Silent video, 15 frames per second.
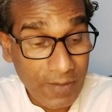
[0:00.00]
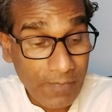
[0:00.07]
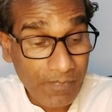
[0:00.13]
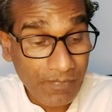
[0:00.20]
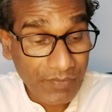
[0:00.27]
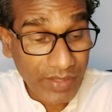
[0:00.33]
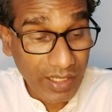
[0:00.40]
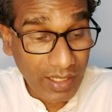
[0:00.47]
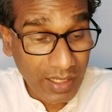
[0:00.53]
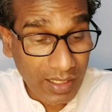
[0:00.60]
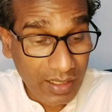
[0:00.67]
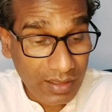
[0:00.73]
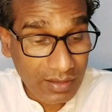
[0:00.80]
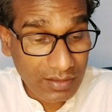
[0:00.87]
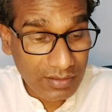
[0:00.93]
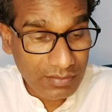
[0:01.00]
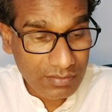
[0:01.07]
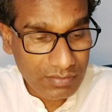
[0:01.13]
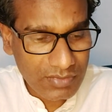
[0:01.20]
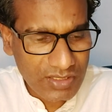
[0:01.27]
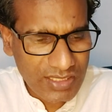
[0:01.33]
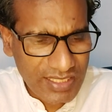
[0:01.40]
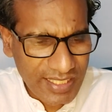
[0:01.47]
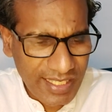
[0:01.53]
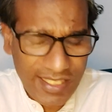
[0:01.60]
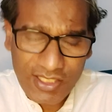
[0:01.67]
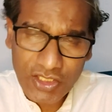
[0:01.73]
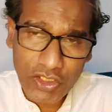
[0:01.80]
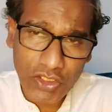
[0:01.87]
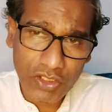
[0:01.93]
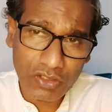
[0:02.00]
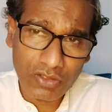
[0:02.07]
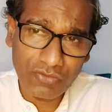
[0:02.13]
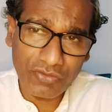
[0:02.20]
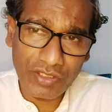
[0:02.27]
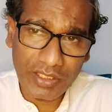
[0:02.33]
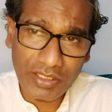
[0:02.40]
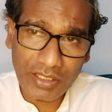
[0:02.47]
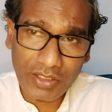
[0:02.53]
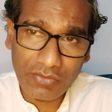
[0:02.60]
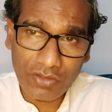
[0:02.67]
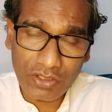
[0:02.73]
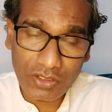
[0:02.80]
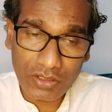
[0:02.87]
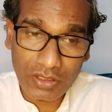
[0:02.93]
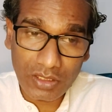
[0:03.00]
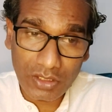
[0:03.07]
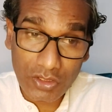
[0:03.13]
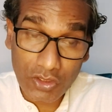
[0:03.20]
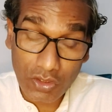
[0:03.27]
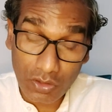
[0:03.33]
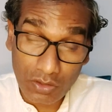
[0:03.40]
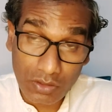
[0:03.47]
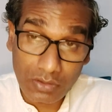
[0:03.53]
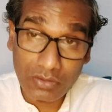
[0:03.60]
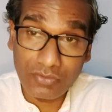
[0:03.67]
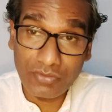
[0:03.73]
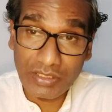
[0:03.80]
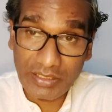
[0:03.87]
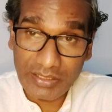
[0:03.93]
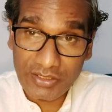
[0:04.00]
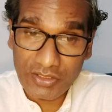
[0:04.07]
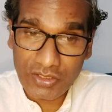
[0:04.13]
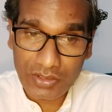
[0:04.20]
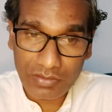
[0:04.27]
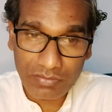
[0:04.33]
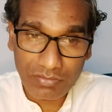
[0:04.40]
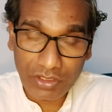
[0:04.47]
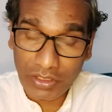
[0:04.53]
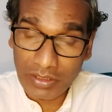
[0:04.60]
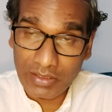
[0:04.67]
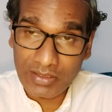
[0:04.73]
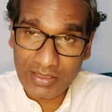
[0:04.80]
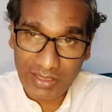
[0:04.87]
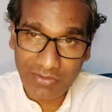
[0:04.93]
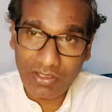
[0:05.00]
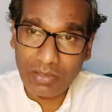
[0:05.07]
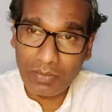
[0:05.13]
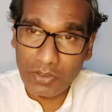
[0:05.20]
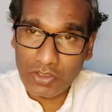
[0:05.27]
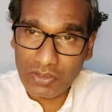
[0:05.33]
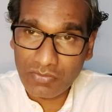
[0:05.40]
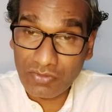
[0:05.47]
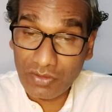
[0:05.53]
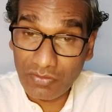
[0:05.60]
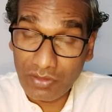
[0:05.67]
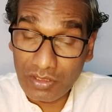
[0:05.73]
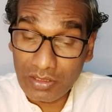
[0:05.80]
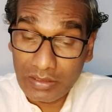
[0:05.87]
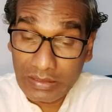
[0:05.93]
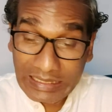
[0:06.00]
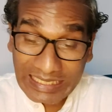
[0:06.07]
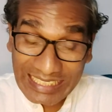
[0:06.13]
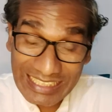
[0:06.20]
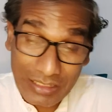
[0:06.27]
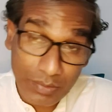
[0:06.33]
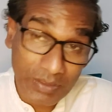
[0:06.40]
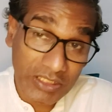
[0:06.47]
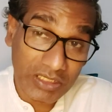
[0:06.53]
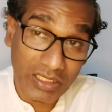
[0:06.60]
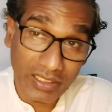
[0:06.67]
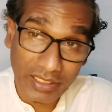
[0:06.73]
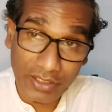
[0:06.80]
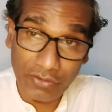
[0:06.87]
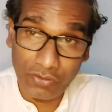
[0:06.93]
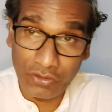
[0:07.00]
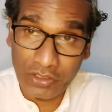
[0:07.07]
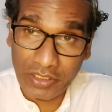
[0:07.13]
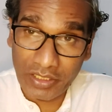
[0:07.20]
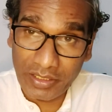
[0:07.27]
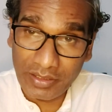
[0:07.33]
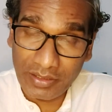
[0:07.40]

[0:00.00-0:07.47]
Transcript: and scarcity of drinking water is also witnessed in several parts of the world, especially in Ukraine,